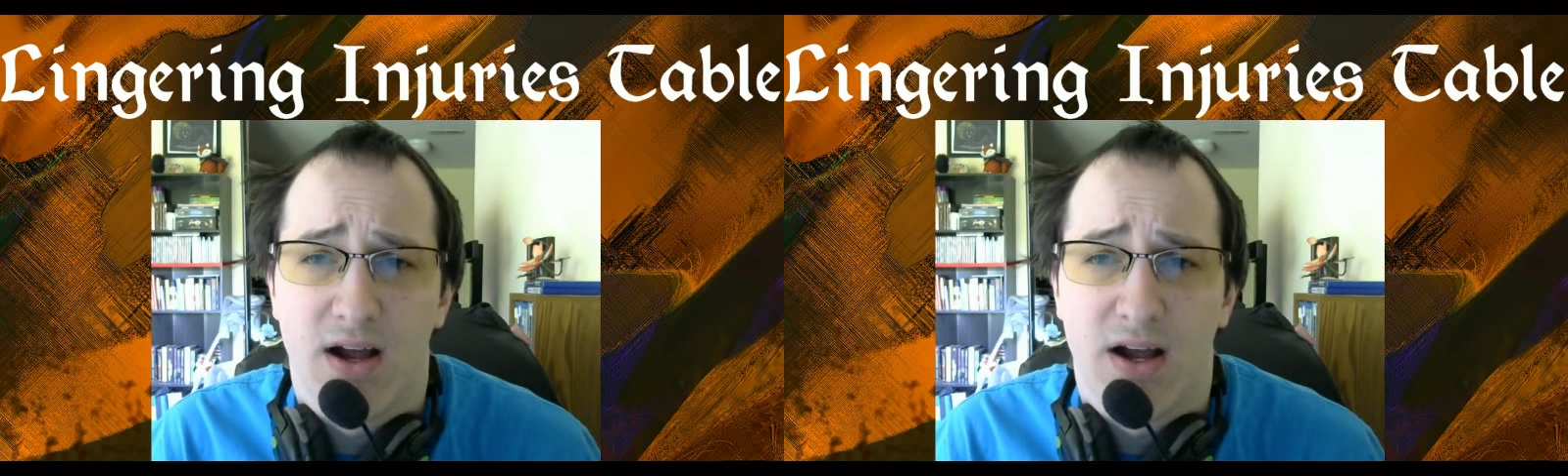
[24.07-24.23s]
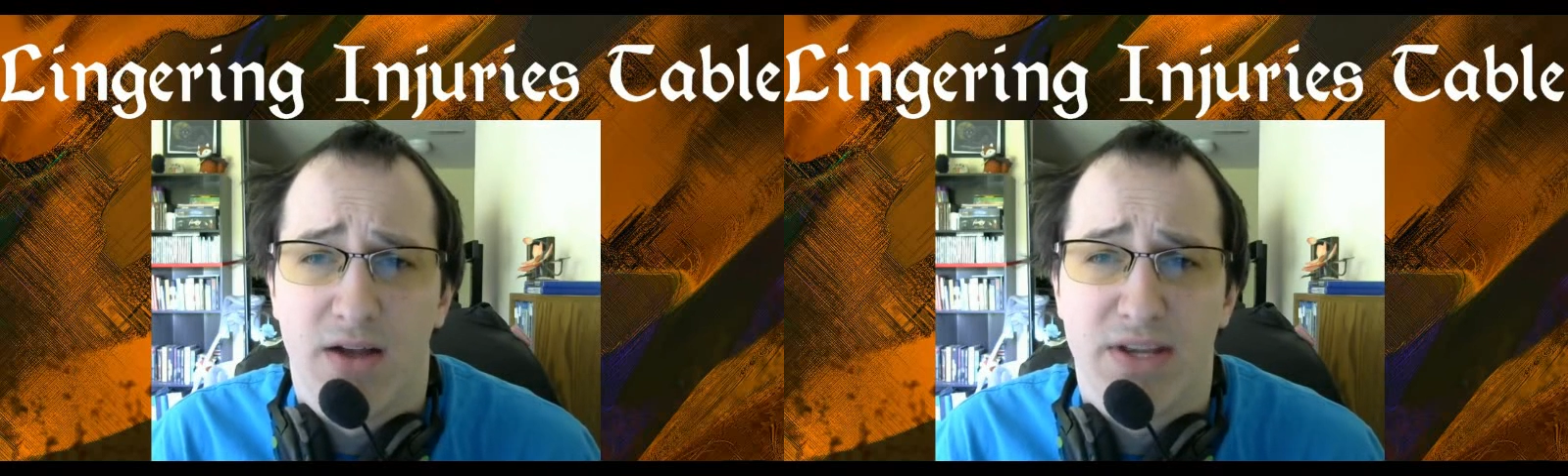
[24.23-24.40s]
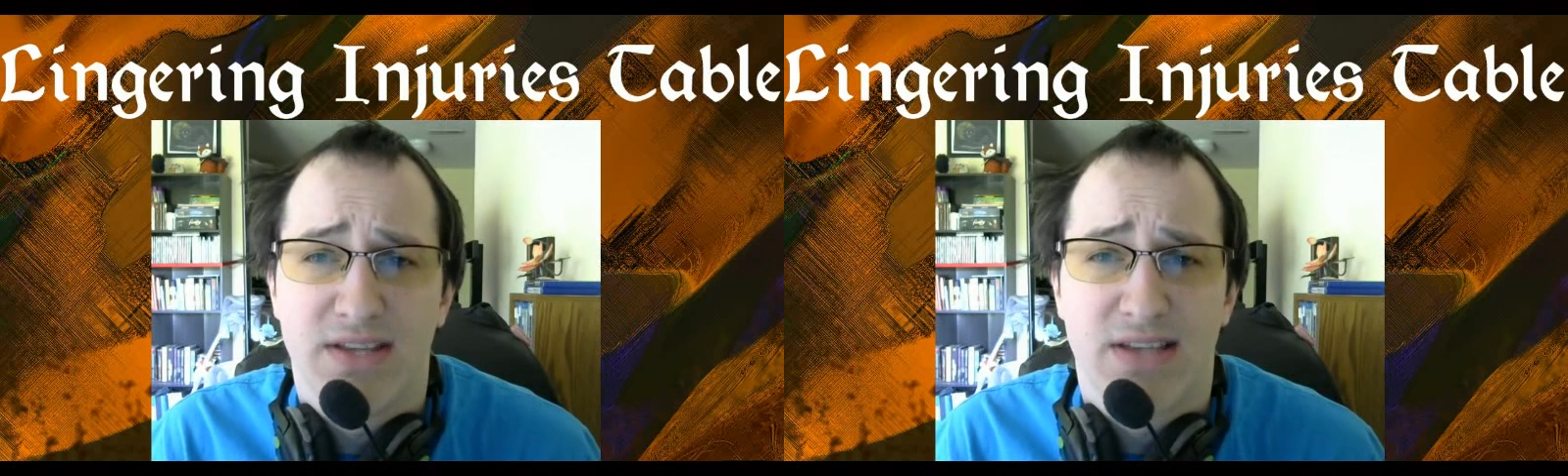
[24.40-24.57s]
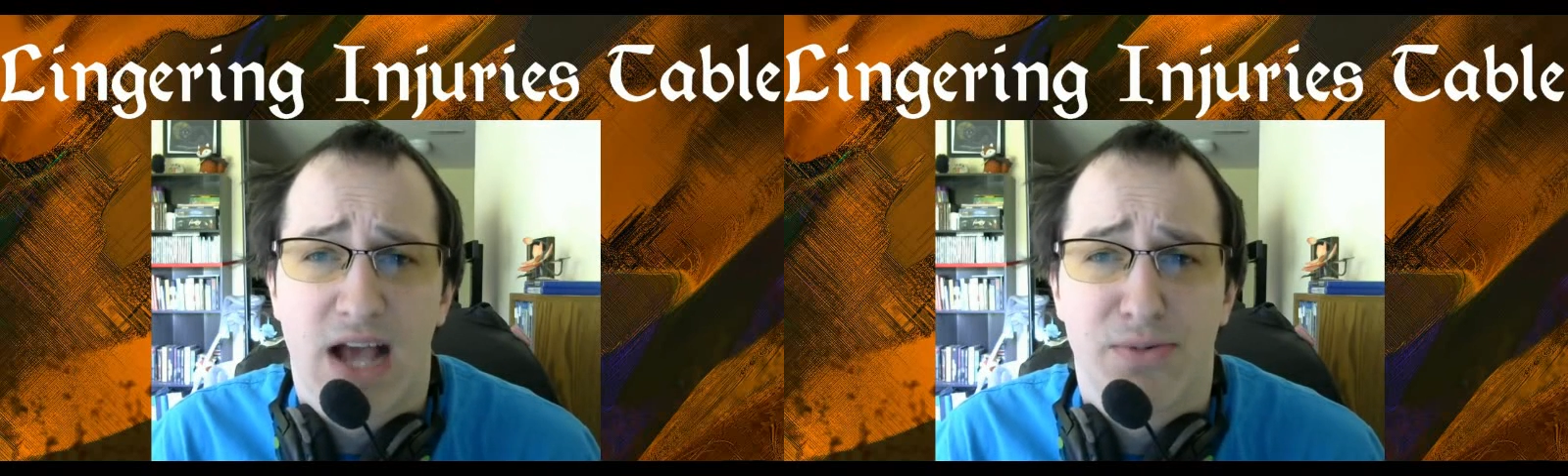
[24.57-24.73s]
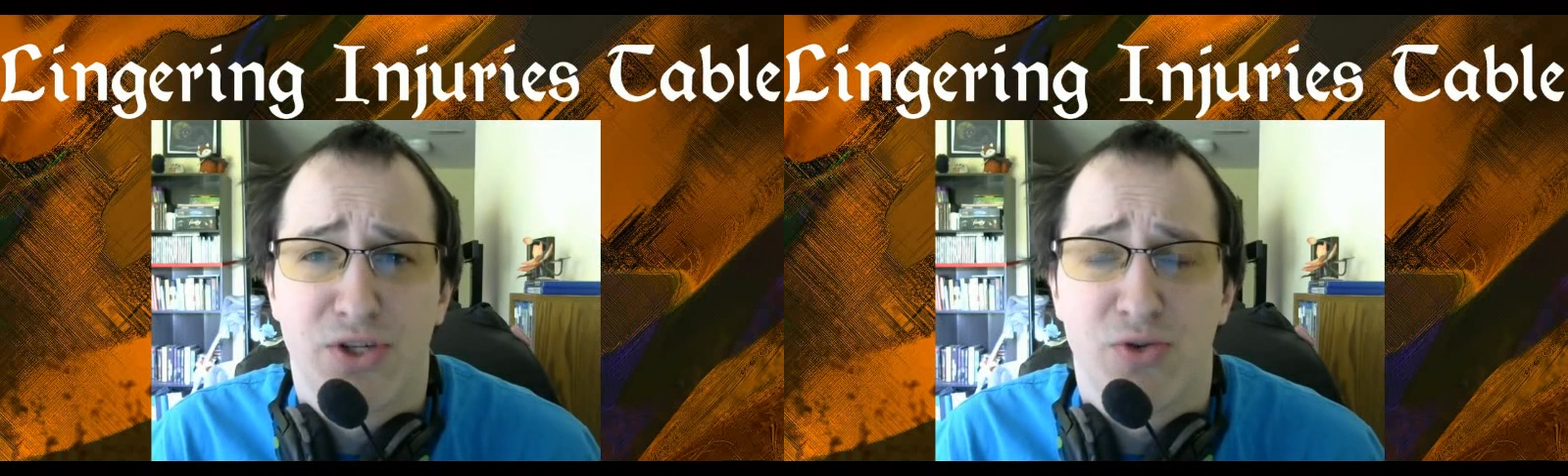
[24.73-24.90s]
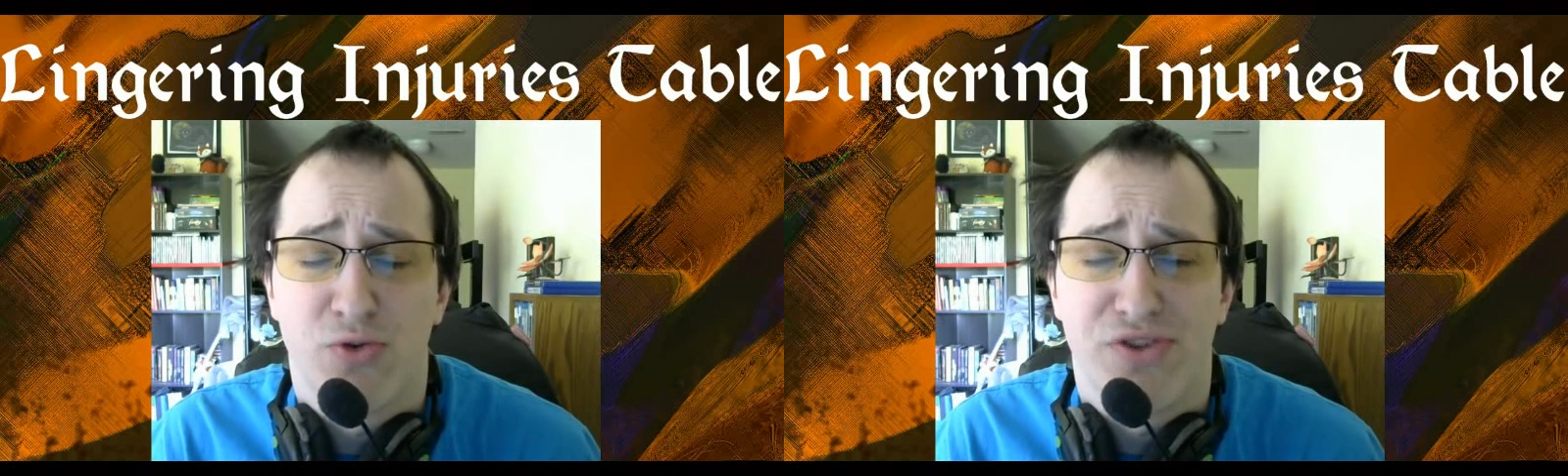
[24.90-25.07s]
These
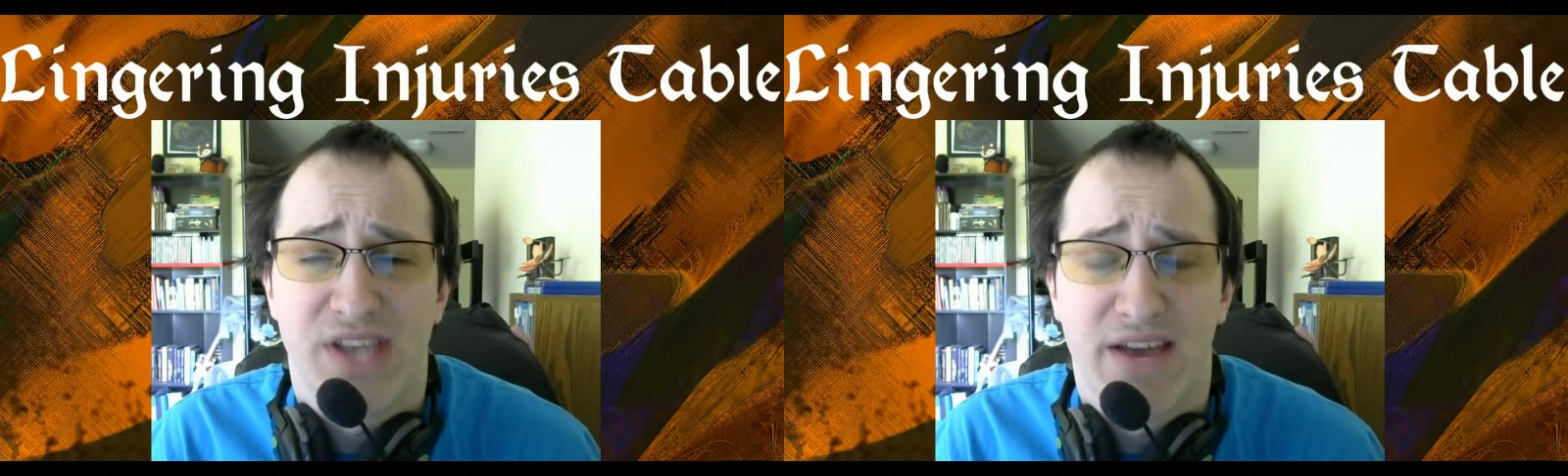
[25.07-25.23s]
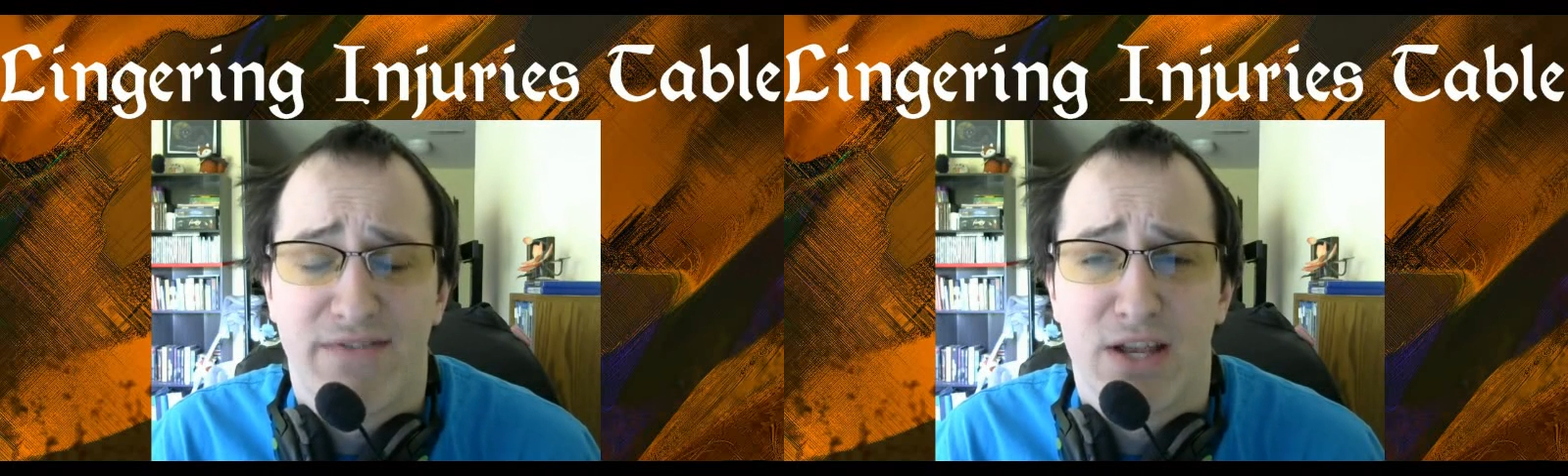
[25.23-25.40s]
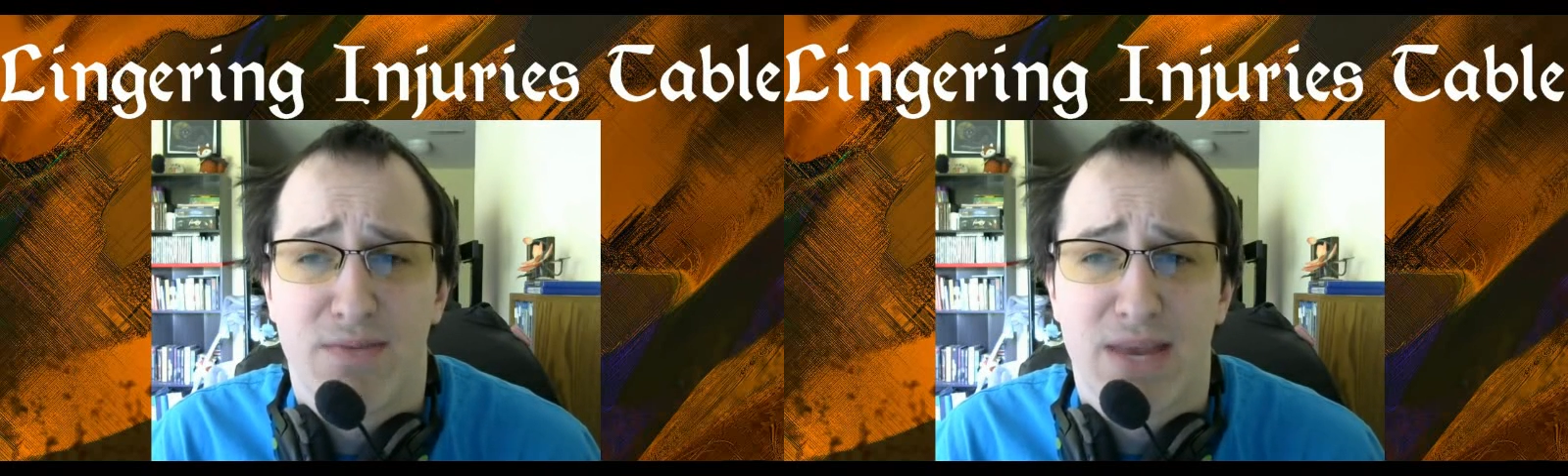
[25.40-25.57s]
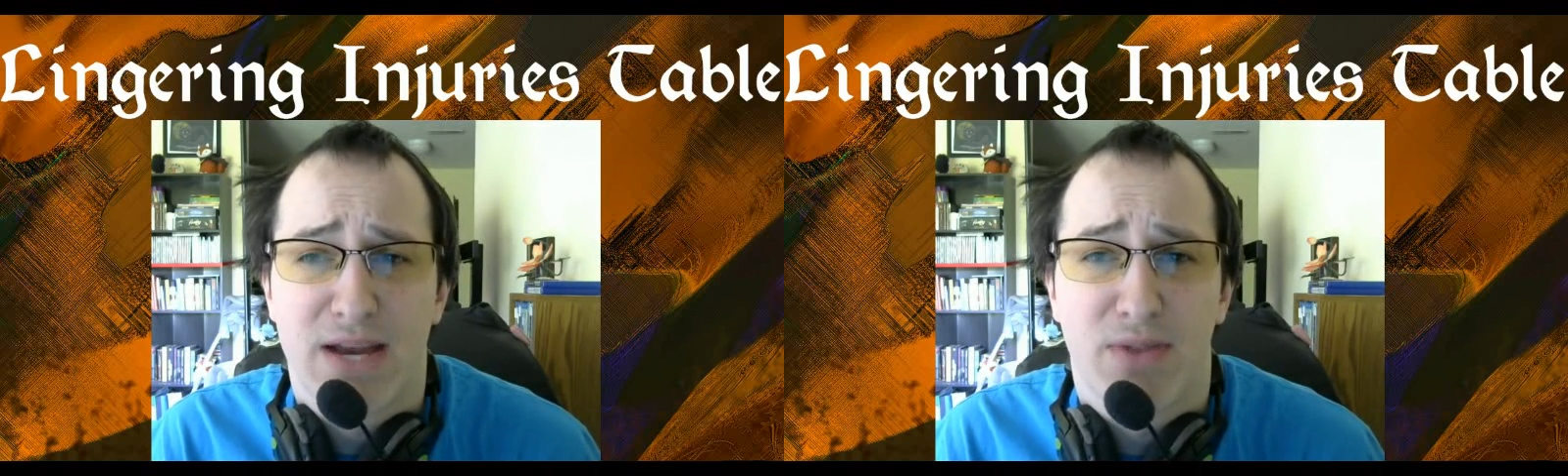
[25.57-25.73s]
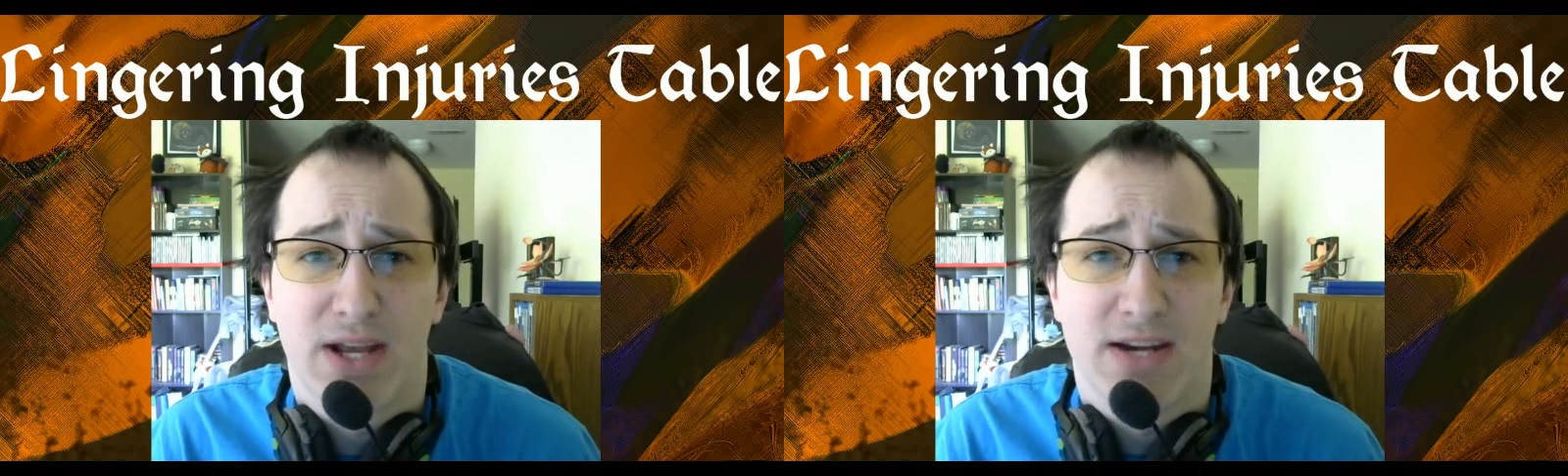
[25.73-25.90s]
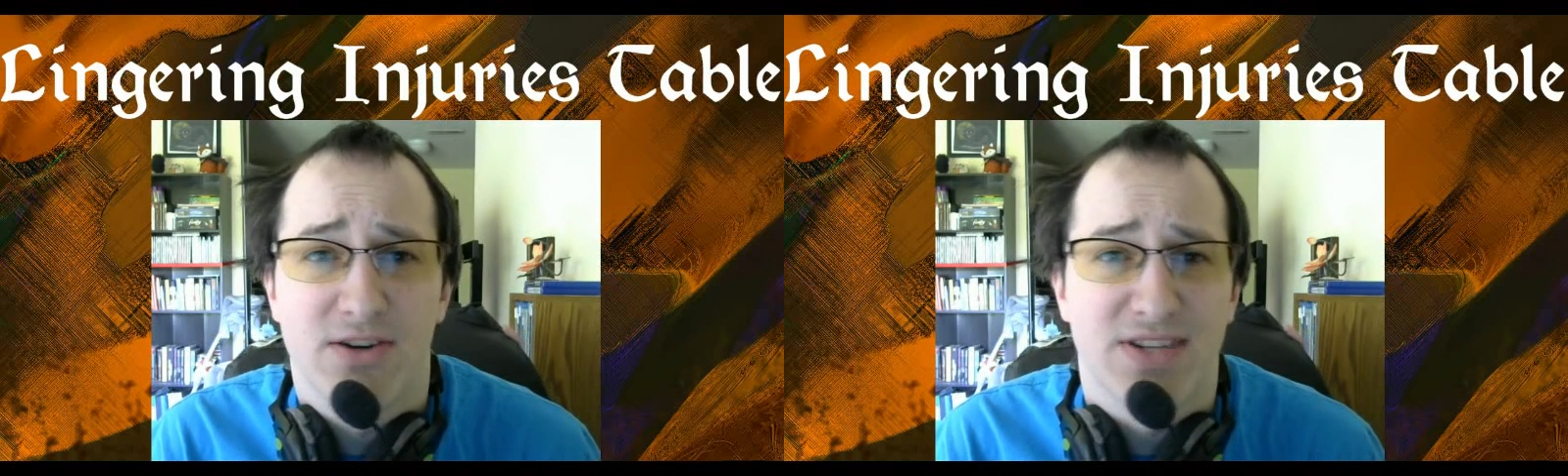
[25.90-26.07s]
options will definitely make
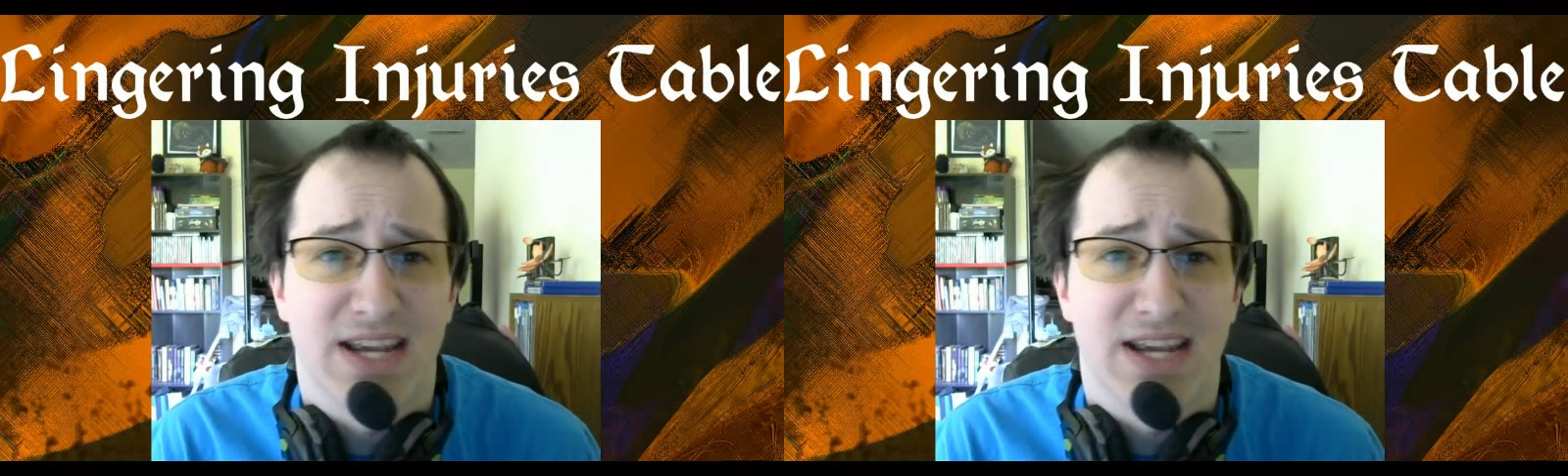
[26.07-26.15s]
players